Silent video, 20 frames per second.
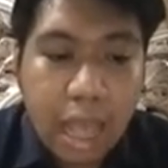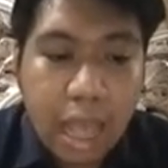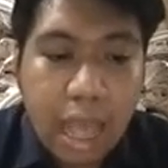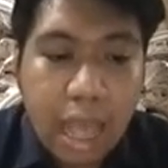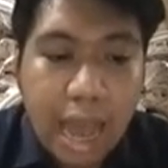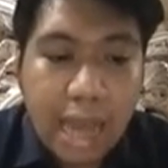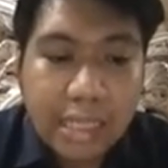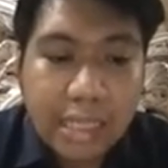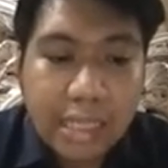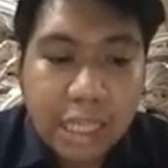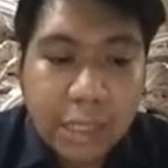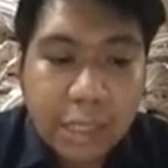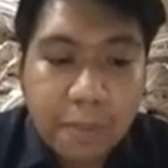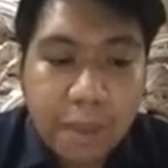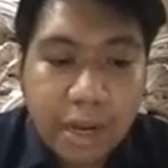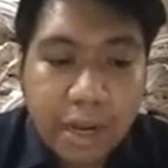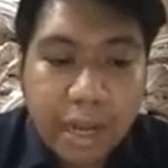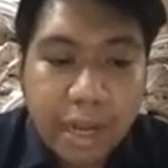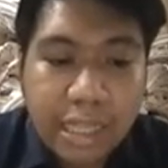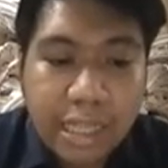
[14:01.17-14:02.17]
As
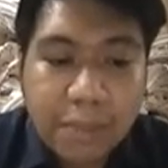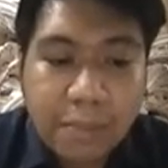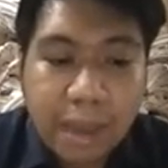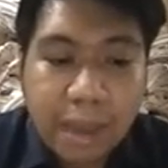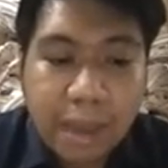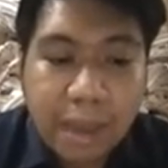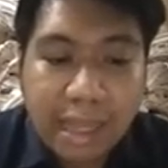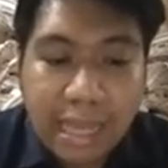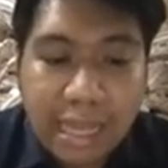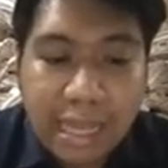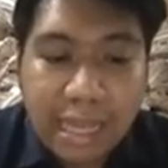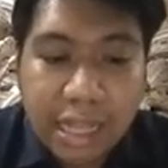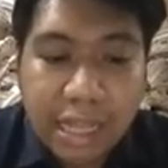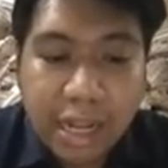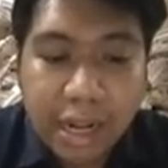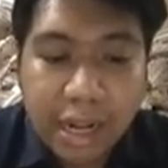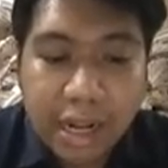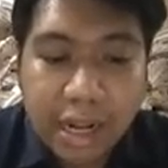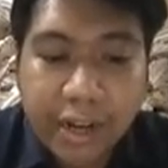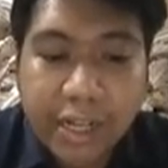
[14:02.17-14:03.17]
experienced by these
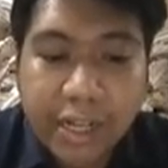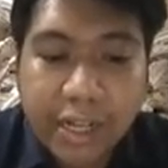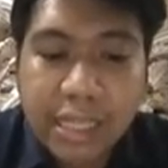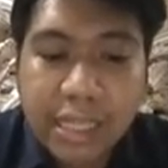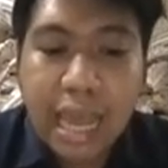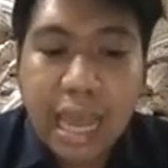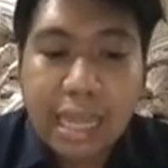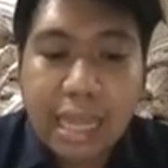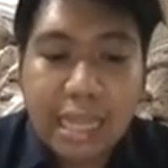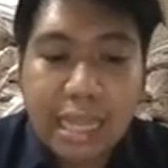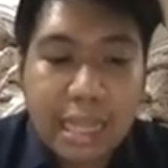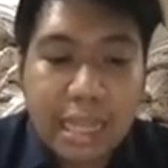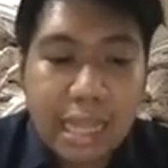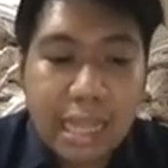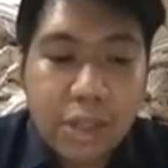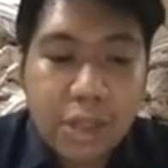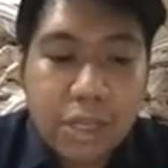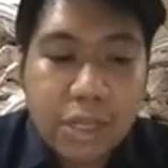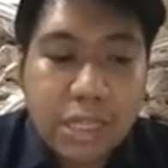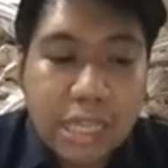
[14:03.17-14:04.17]
learners, they need to
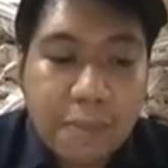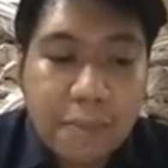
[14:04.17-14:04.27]
skip